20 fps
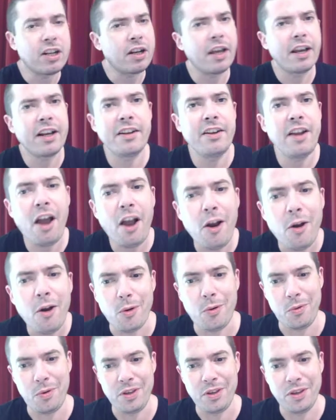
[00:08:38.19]
Like,
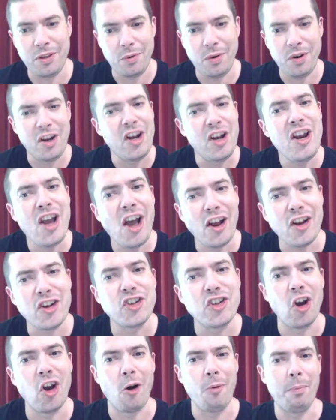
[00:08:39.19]
no, you nut
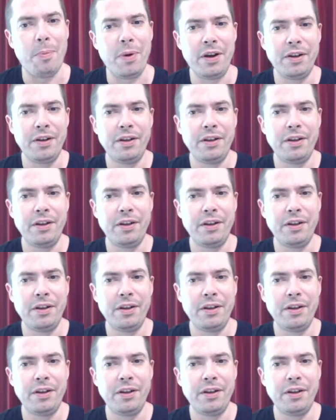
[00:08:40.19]
job.